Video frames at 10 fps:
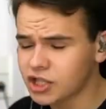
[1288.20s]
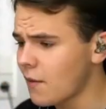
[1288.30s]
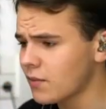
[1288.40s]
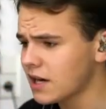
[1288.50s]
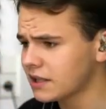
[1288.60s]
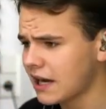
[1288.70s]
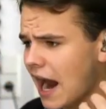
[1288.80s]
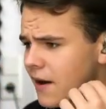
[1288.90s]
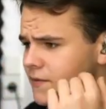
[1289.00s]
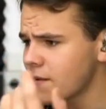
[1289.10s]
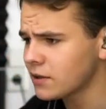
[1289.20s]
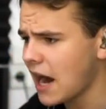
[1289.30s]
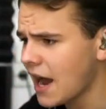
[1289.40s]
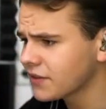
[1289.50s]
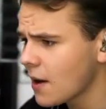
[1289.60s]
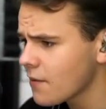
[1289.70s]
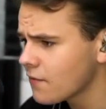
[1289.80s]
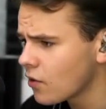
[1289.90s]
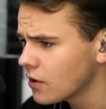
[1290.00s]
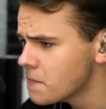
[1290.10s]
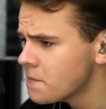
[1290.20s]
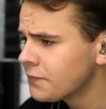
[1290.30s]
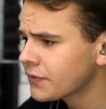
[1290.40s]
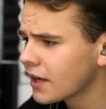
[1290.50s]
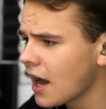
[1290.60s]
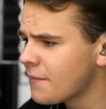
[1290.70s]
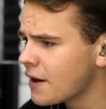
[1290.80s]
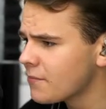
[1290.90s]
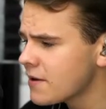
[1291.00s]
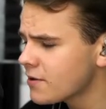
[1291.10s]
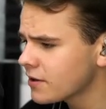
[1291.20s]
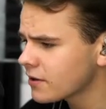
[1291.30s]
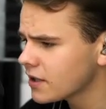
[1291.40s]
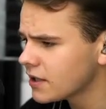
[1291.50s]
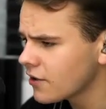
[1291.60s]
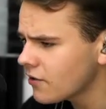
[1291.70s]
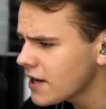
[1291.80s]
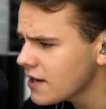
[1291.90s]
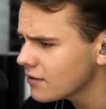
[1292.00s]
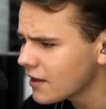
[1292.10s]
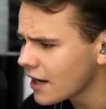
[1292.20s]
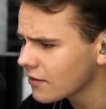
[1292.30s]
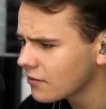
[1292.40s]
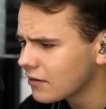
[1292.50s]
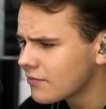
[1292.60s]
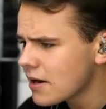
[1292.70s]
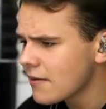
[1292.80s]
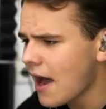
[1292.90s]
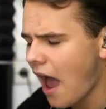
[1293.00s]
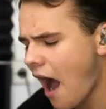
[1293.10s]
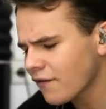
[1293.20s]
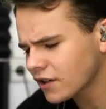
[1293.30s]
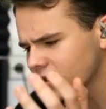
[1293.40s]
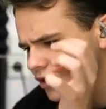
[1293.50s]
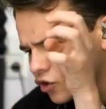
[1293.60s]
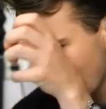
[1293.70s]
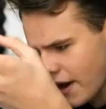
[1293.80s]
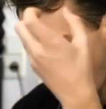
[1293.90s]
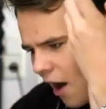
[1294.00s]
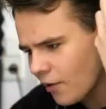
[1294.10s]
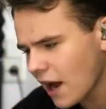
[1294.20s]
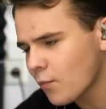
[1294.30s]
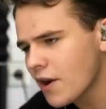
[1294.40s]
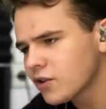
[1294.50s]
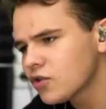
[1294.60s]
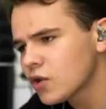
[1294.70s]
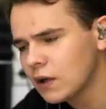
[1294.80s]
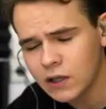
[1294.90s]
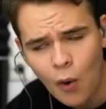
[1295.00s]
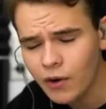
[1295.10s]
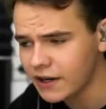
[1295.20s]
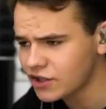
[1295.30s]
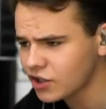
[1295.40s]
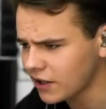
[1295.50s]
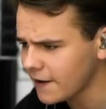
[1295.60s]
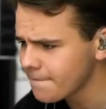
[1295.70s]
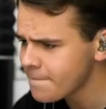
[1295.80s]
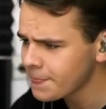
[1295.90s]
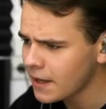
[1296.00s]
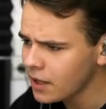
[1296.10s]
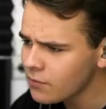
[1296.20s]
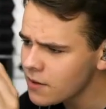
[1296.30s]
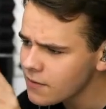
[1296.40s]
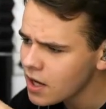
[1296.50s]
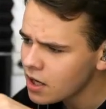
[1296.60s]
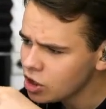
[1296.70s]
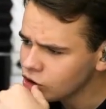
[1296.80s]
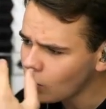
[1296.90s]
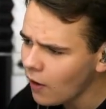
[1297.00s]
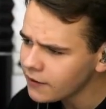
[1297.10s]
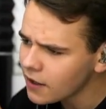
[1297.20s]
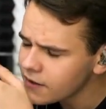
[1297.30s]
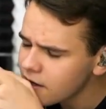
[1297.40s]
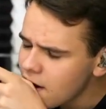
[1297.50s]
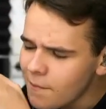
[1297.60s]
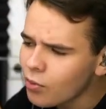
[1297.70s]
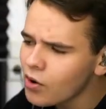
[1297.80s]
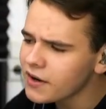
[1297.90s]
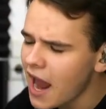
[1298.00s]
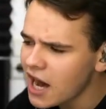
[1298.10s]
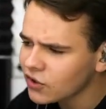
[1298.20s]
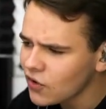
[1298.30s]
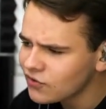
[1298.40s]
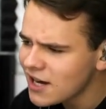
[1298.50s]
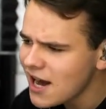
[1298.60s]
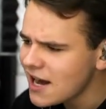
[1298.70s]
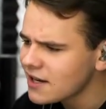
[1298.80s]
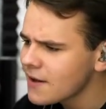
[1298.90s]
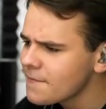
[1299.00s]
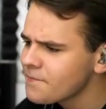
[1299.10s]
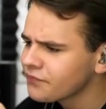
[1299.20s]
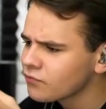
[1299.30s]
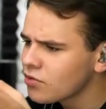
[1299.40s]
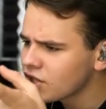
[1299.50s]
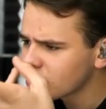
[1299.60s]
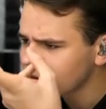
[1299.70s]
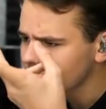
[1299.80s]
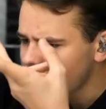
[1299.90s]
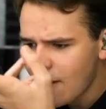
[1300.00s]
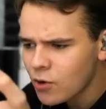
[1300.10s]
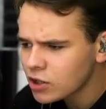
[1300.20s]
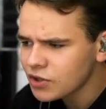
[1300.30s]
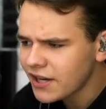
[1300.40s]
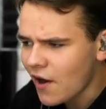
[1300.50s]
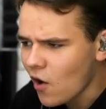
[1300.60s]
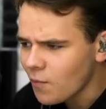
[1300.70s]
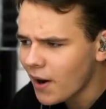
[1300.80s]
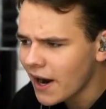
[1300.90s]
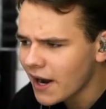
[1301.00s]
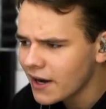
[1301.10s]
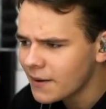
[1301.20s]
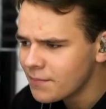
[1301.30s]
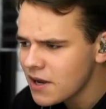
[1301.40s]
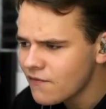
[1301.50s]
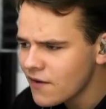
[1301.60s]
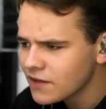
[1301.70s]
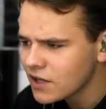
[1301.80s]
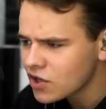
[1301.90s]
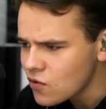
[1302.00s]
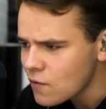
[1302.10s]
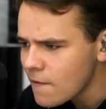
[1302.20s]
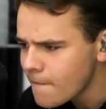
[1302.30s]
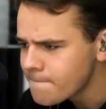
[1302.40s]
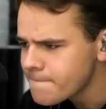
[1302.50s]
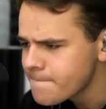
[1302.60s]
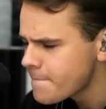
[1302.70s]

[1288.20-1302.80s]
For some reason, I have never had that before, but we were literally like after zooming out, I went into a loading screen, and then we joined on board an X-15, which was held by a B-52.